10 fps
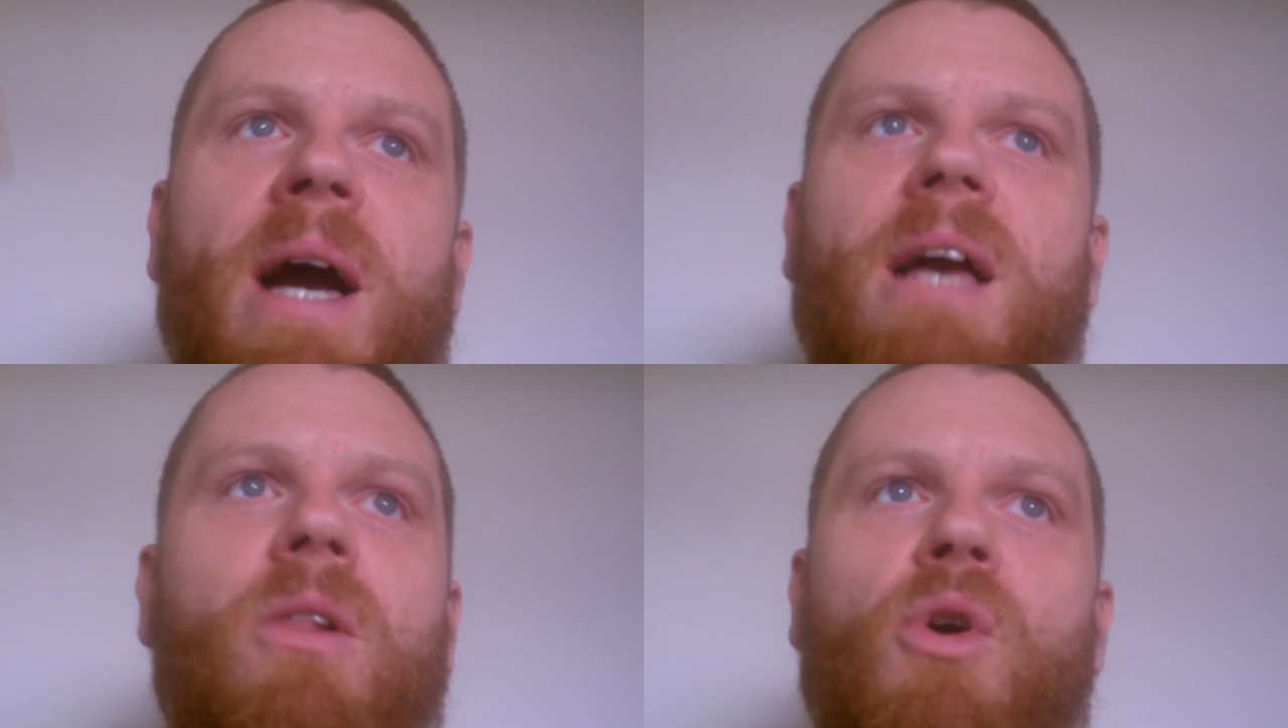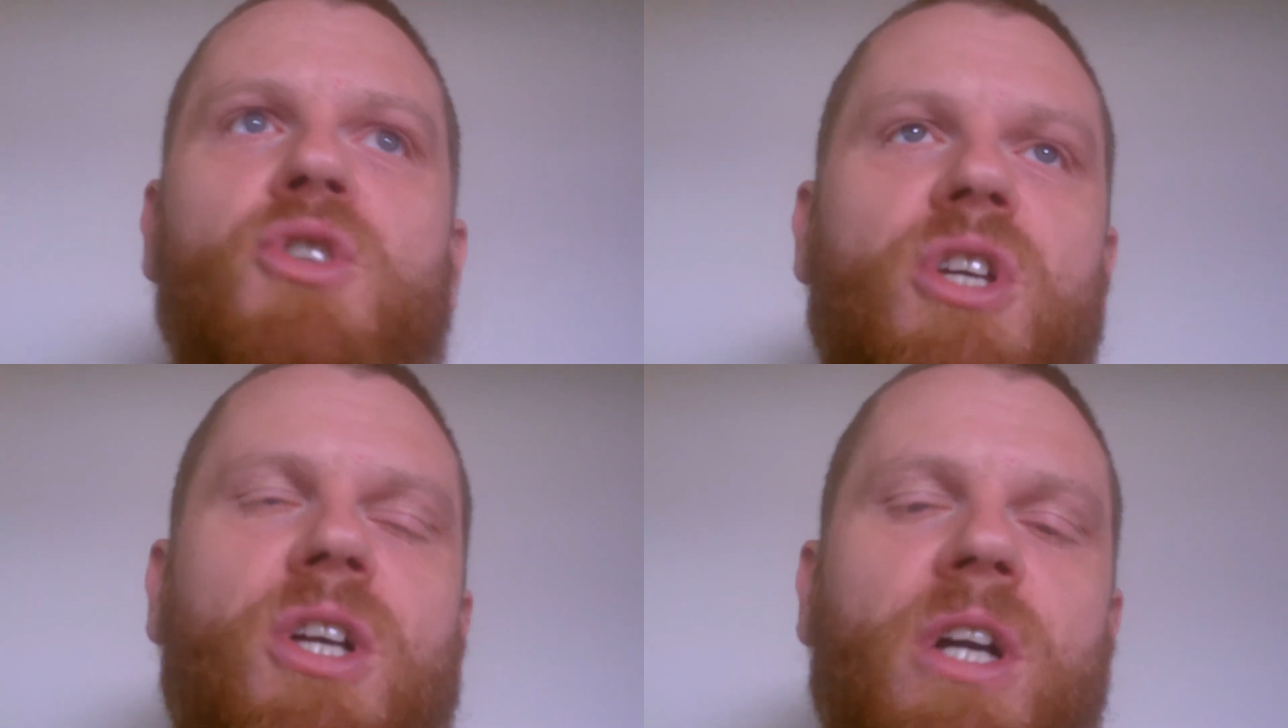
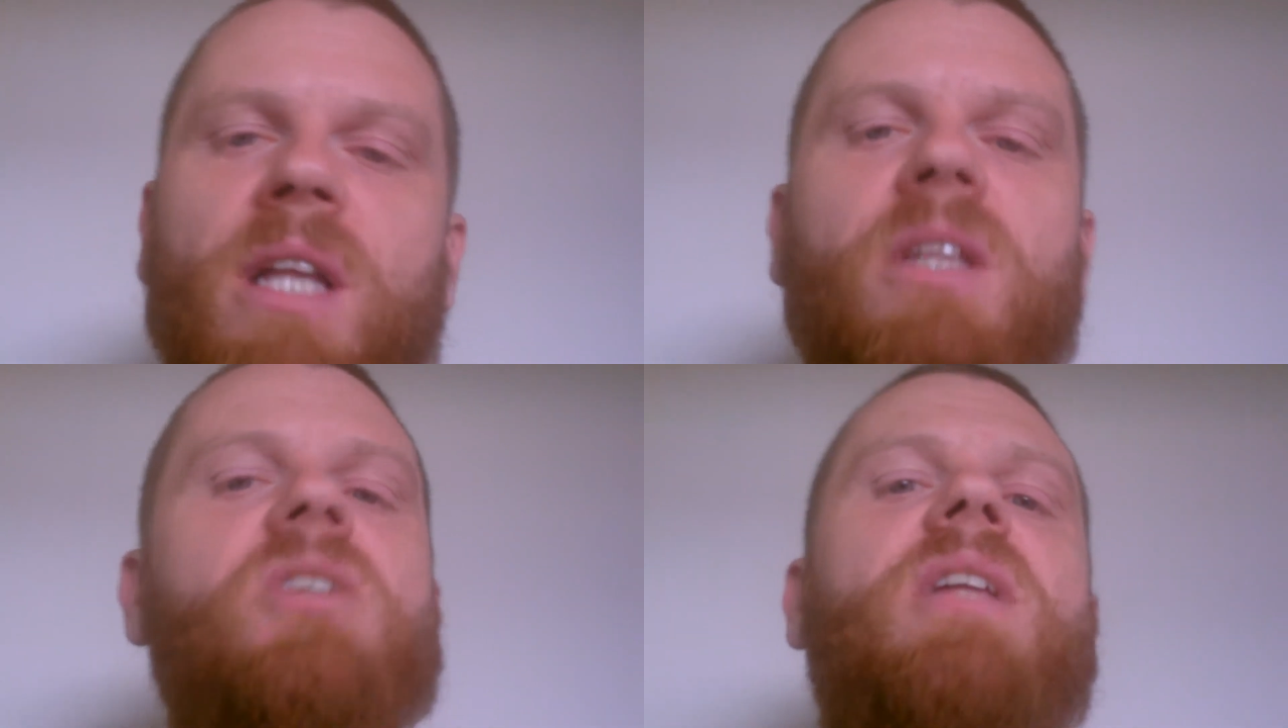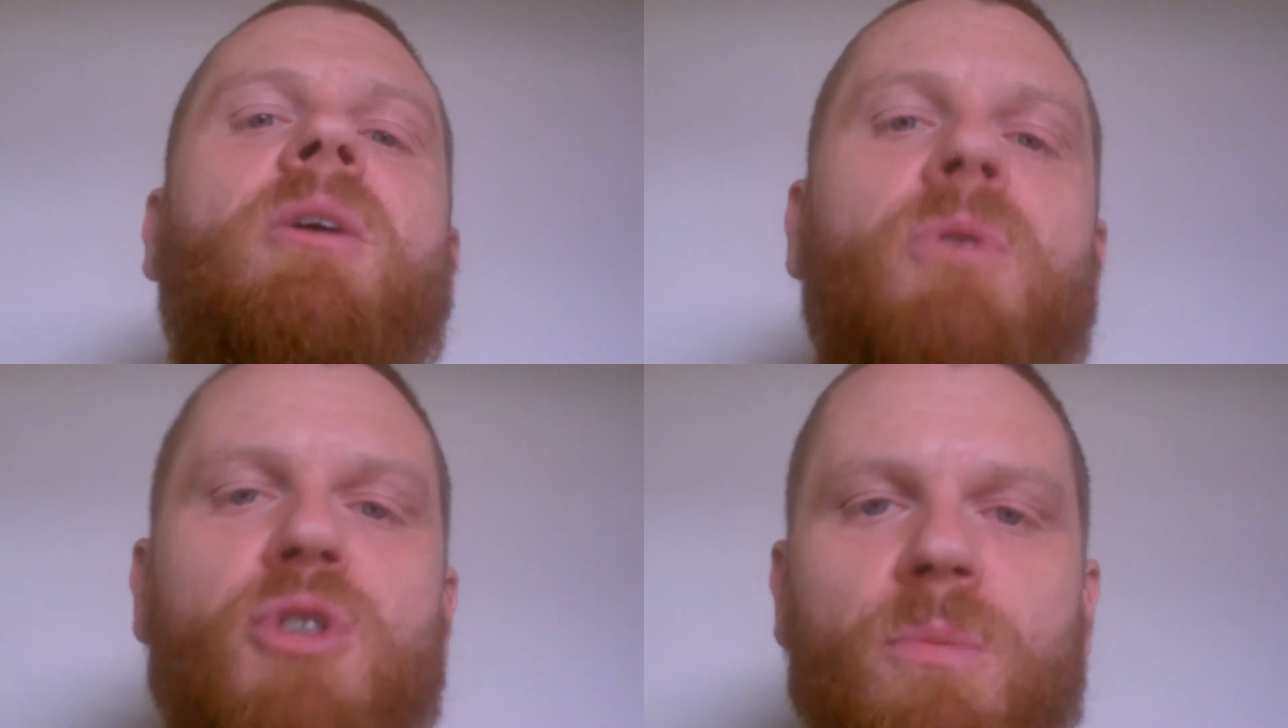biologically
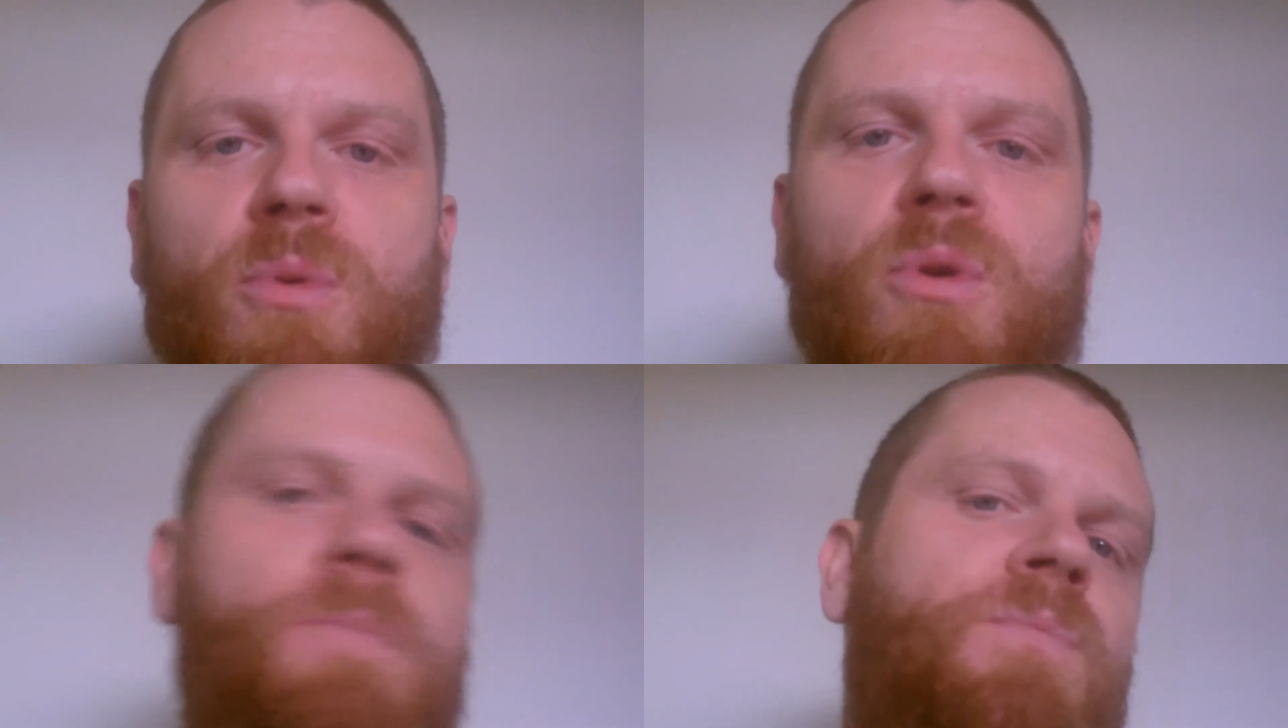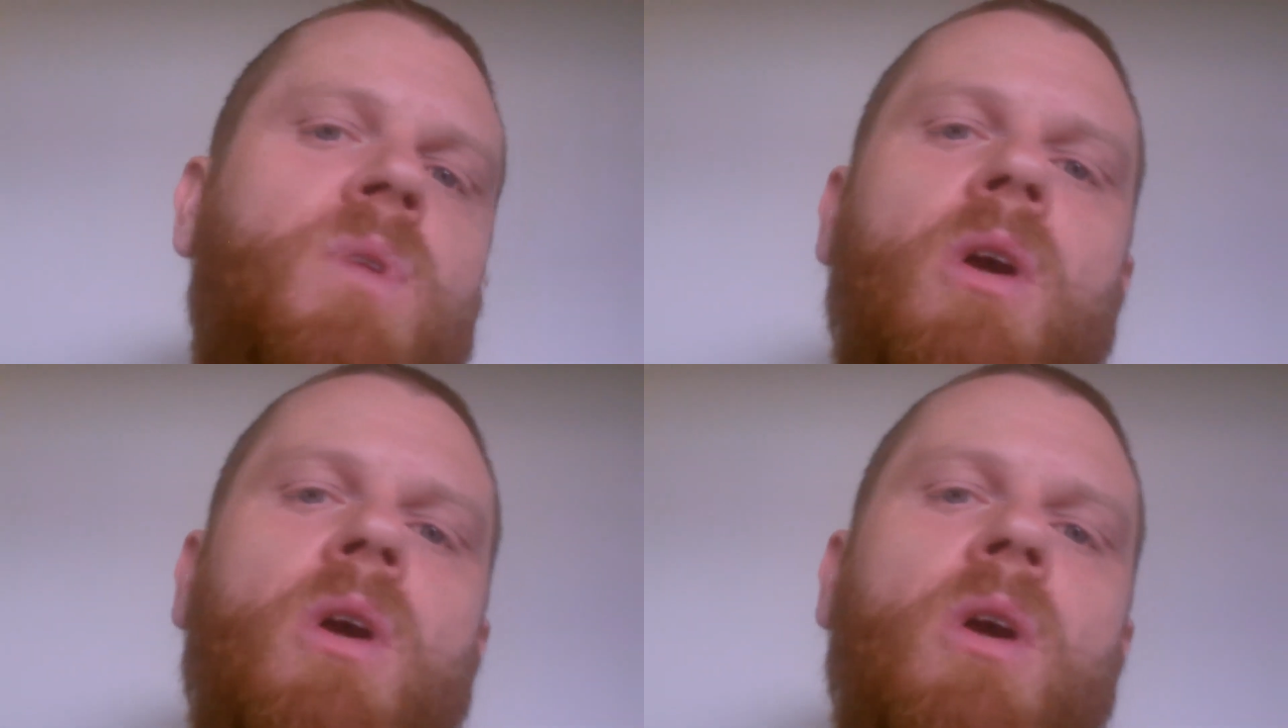indistinguishable.